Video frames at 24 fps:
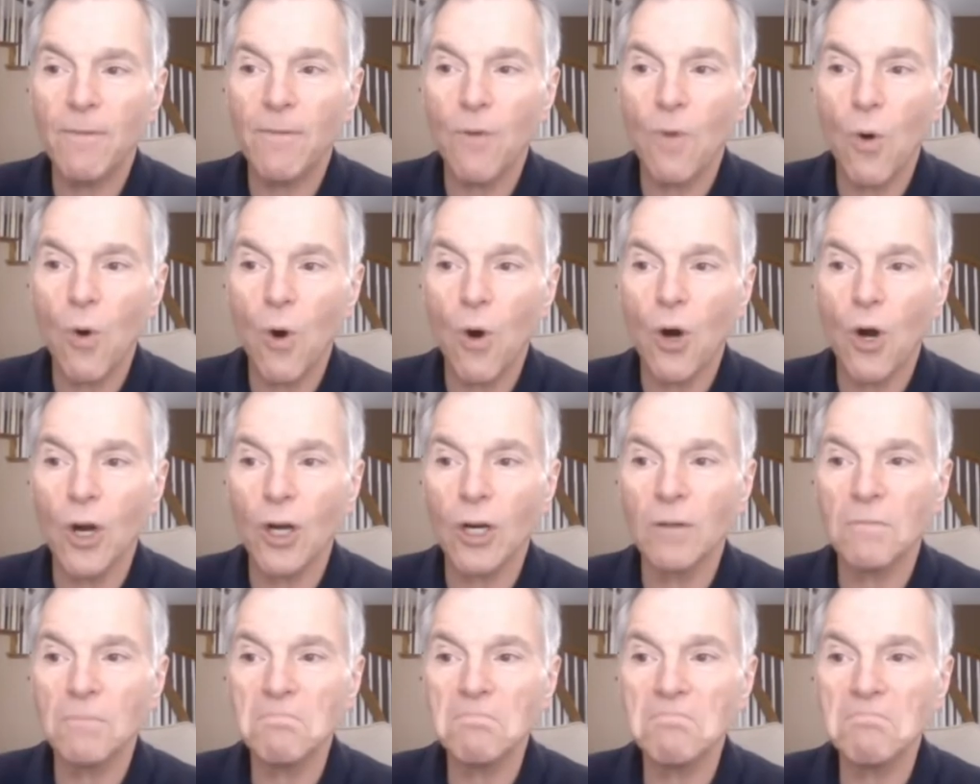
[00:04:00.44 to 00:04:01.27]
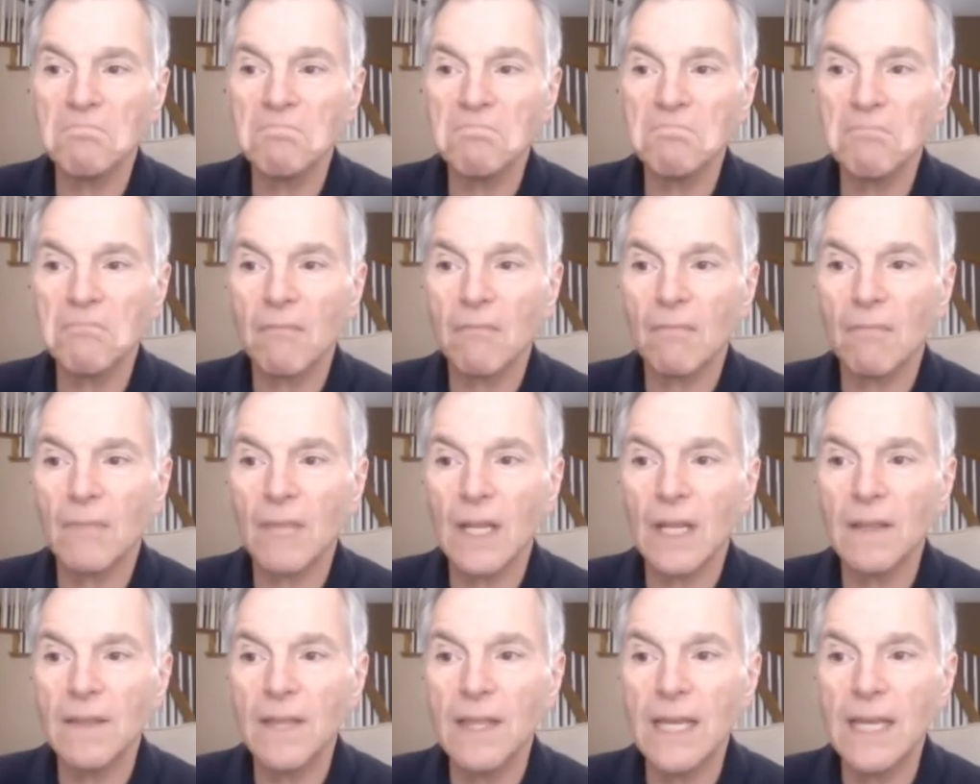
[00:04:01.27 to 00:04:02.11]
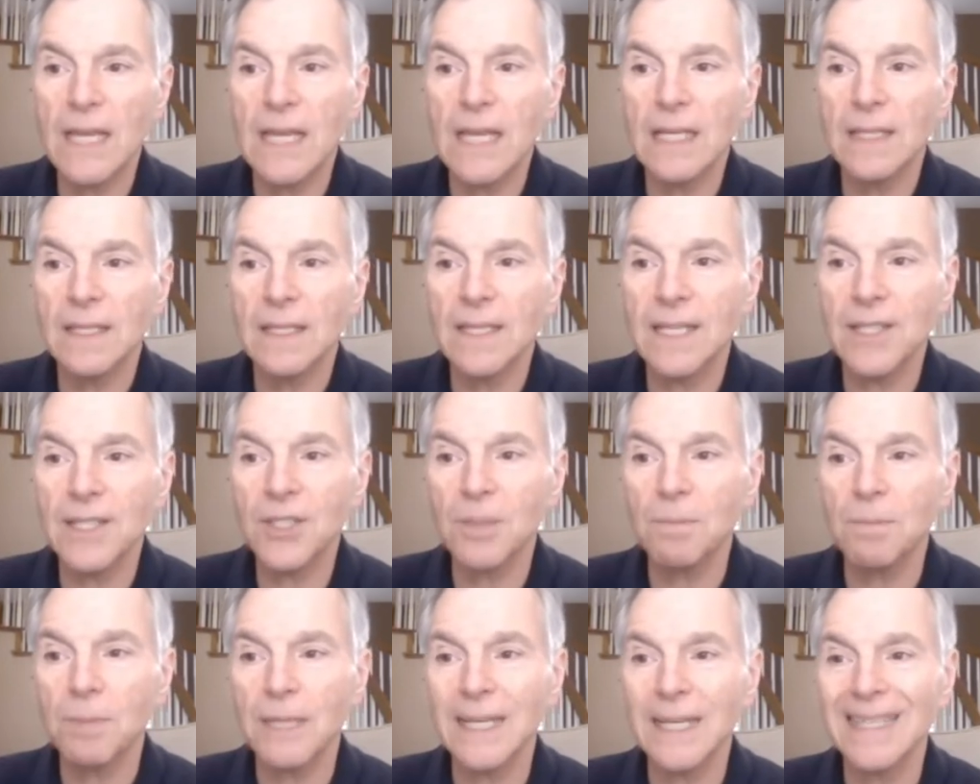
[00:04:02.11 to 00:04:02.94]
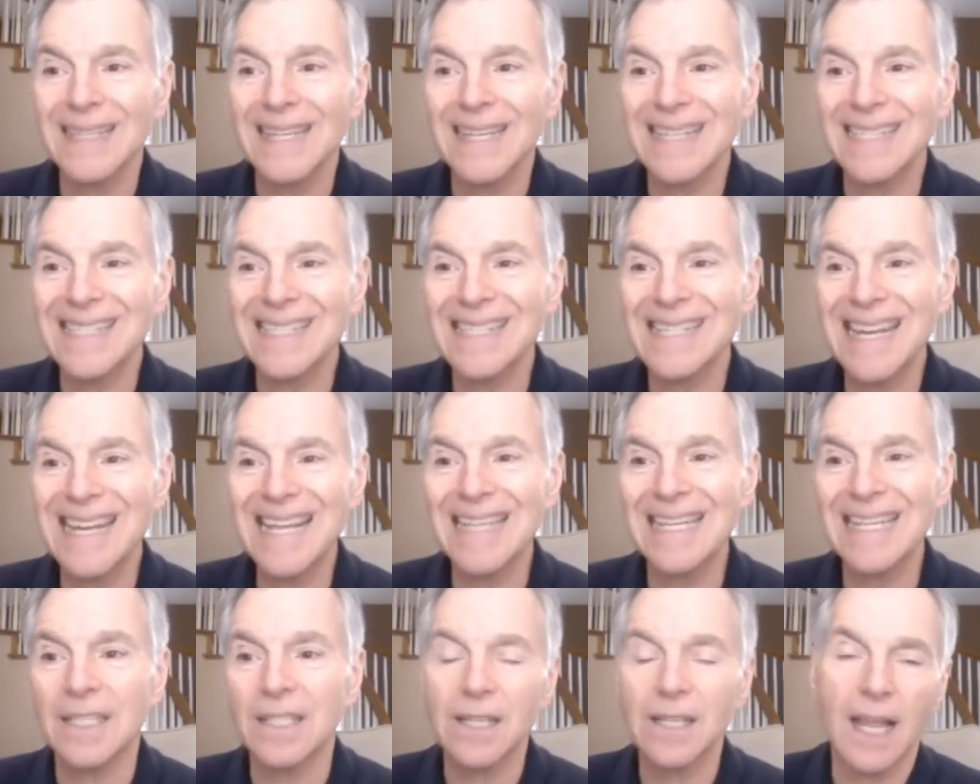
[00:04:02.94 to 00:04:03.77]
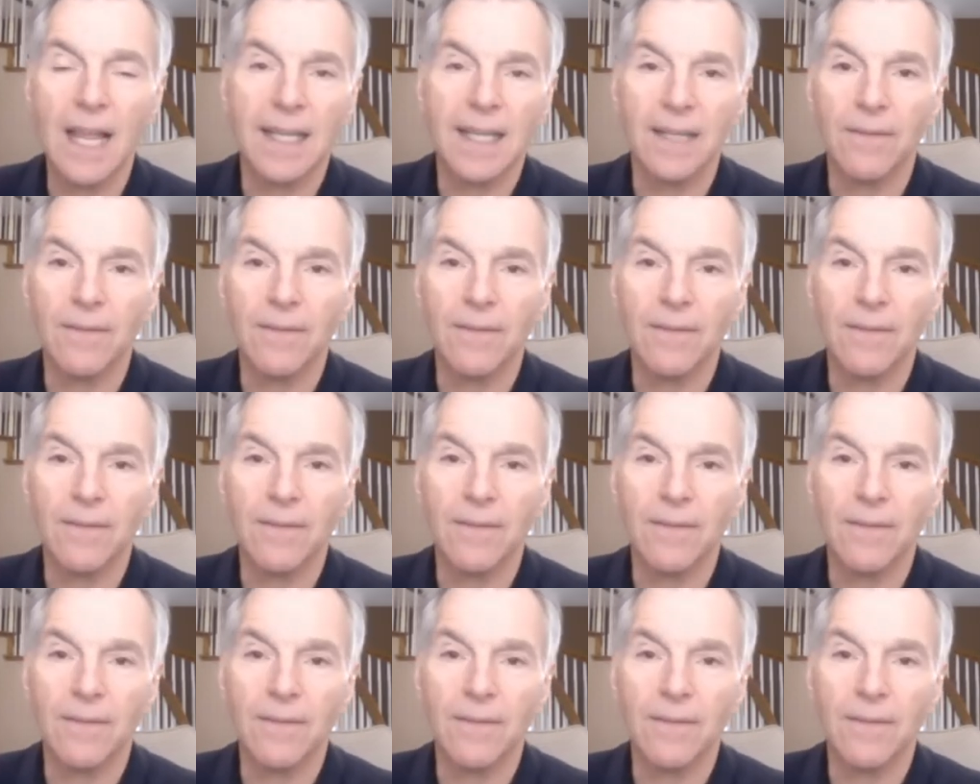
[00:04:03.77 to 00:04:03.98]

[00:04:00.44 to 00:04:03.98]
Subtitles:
for the discipline that's needed,